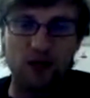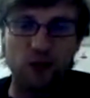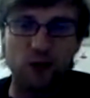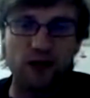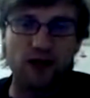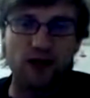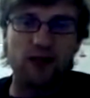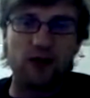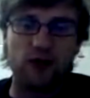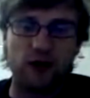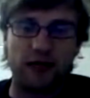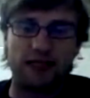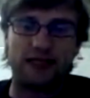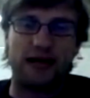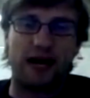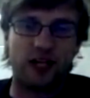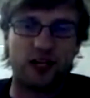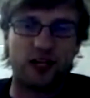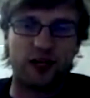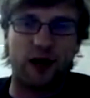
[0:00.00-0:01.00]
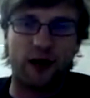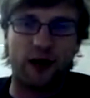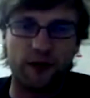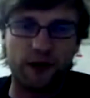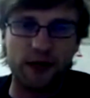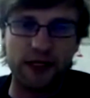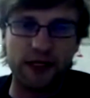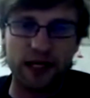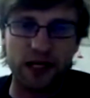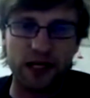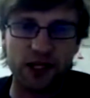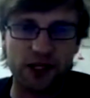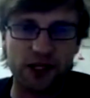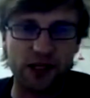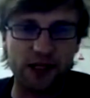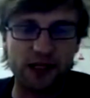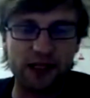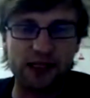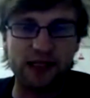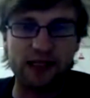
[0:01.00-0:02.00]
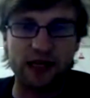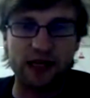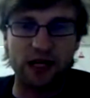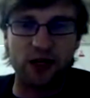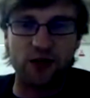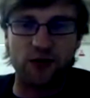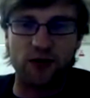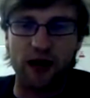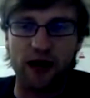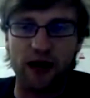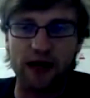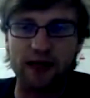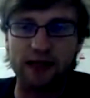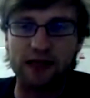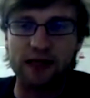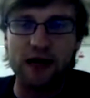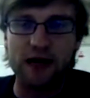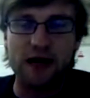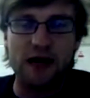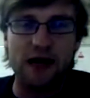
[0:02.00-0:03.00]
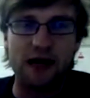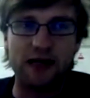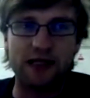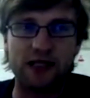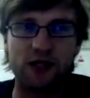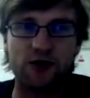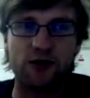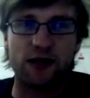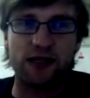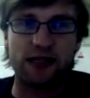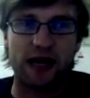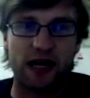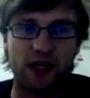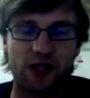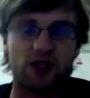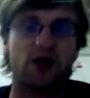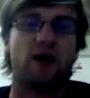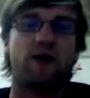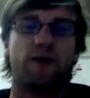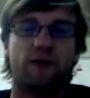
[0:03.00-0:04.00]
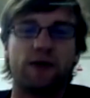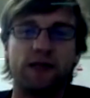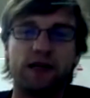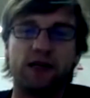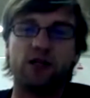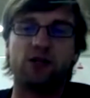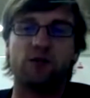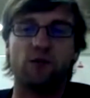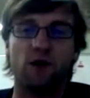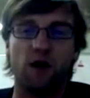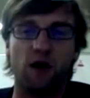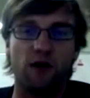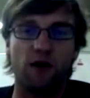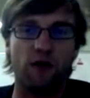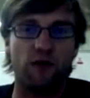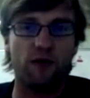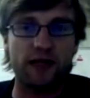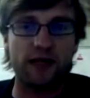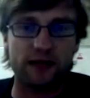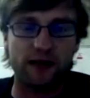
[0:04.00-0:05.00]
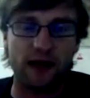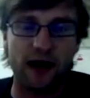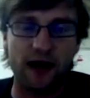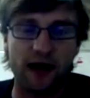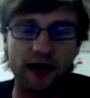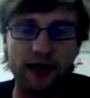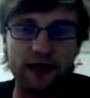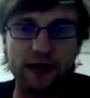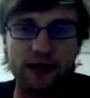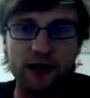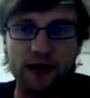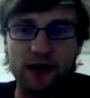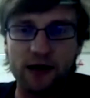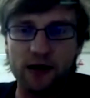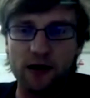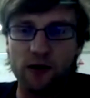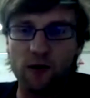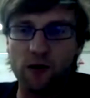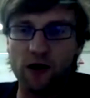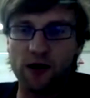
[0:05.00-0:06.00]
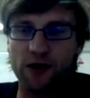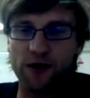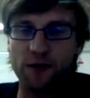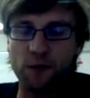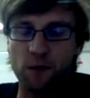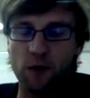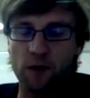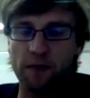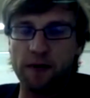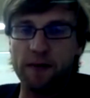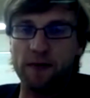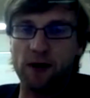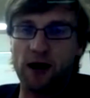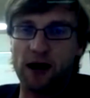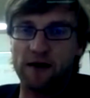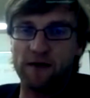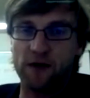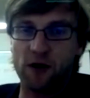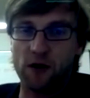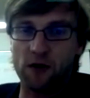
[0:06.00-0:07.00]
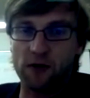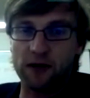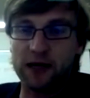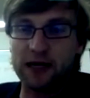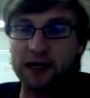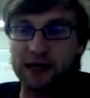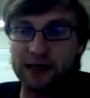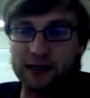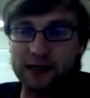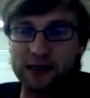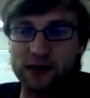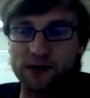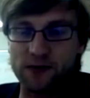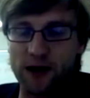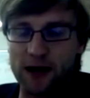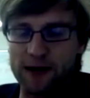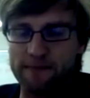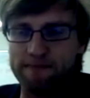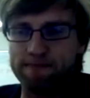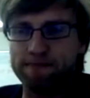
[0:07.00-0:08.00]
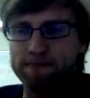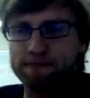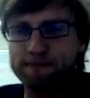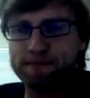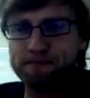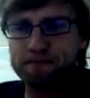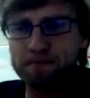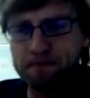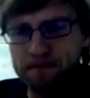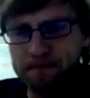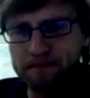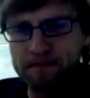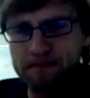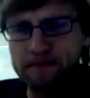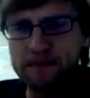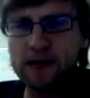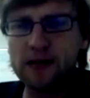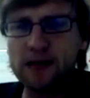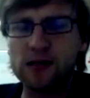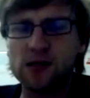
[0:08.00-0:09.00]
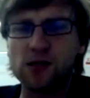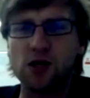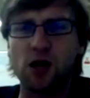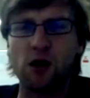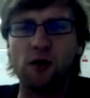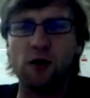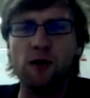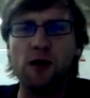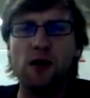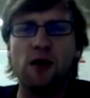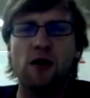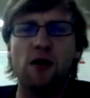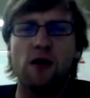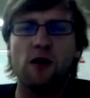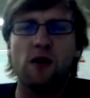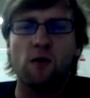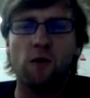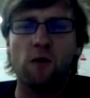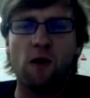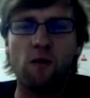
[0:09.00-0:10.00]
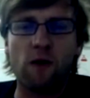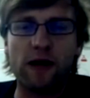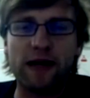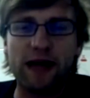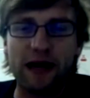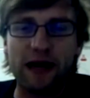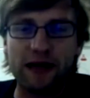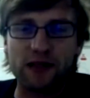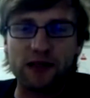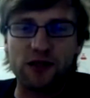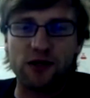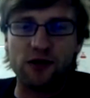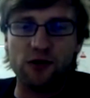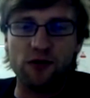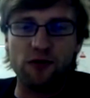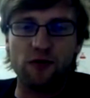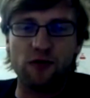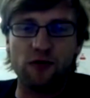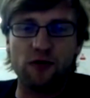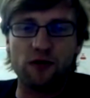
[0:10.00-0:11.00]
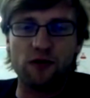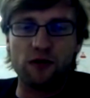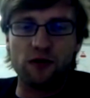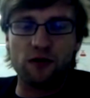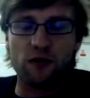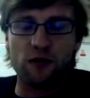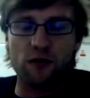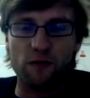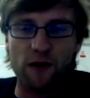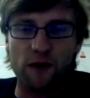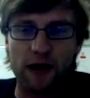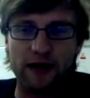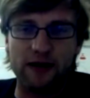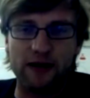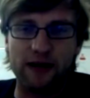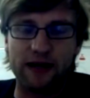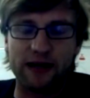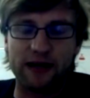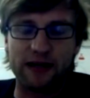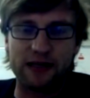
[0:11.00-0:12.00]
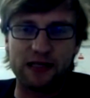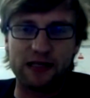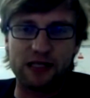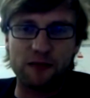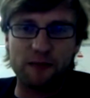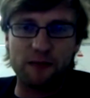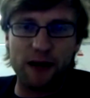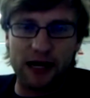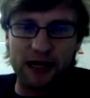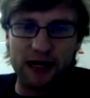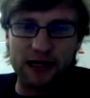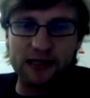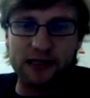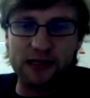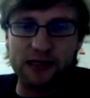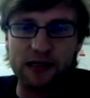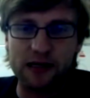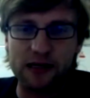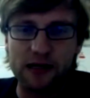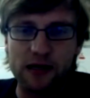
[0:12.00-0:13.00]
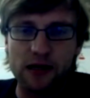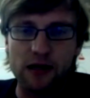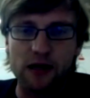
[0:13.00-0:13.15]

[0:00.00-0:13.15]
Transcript: really the transaction authorization that's decentralized, and it's the transaction authorization where all the risk lies, where people have their own keys, right? So when we get to regulating this space,